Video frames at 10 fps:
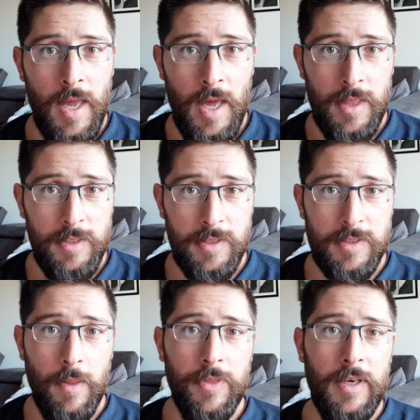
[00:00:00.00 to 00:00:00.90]
and this is
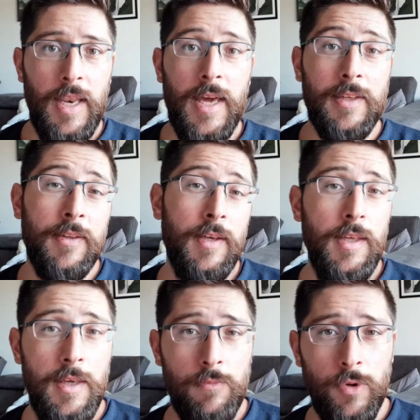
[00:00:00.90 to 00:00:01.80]
something like the
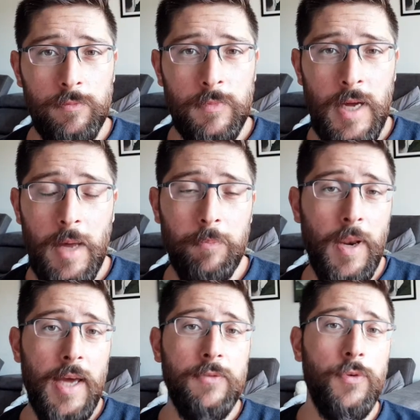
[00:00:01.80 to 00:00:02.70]
IMU
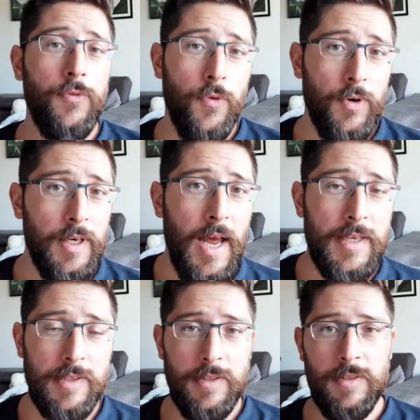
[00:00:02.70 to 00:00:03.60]
applied for foreign
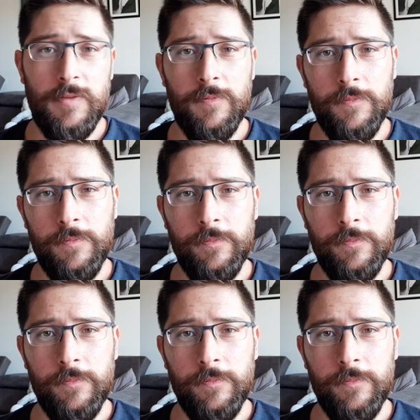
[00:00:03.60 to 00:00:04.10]
assets.